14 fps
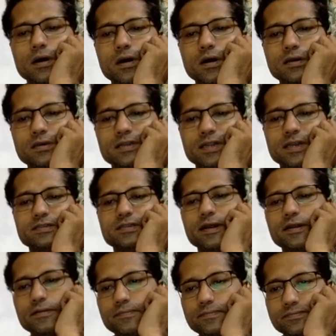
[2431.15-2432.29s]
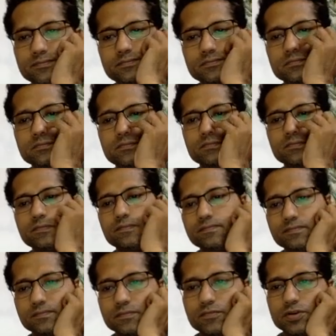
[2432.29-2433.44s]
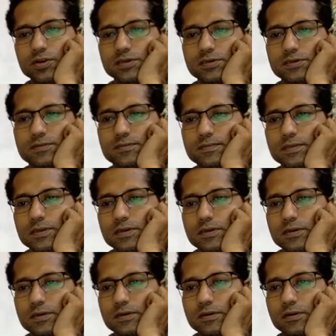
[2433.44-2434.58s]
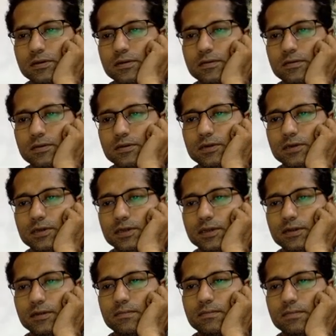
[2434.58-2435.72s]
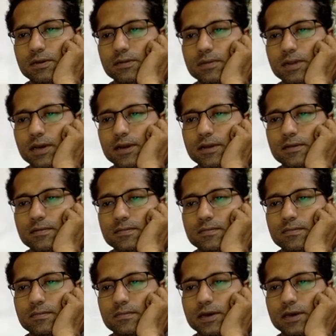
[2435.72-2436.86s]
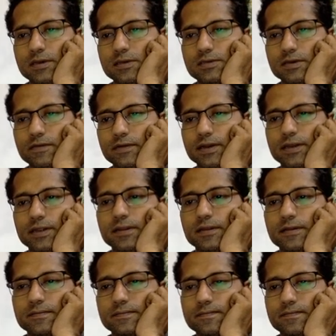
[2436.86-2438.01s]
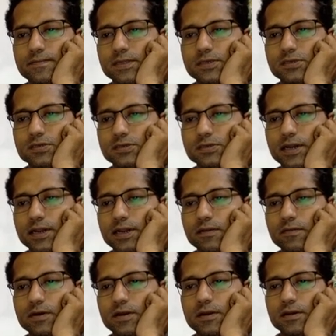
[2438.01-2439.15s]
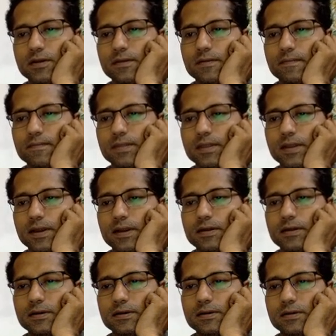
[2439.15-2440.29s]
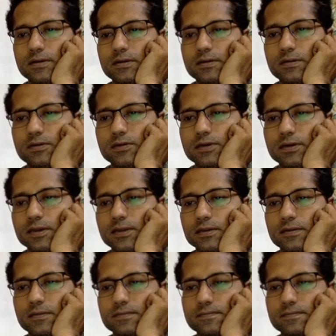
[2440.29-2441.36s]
is less than what is 13 multiplied by 17. This is 91 and 13.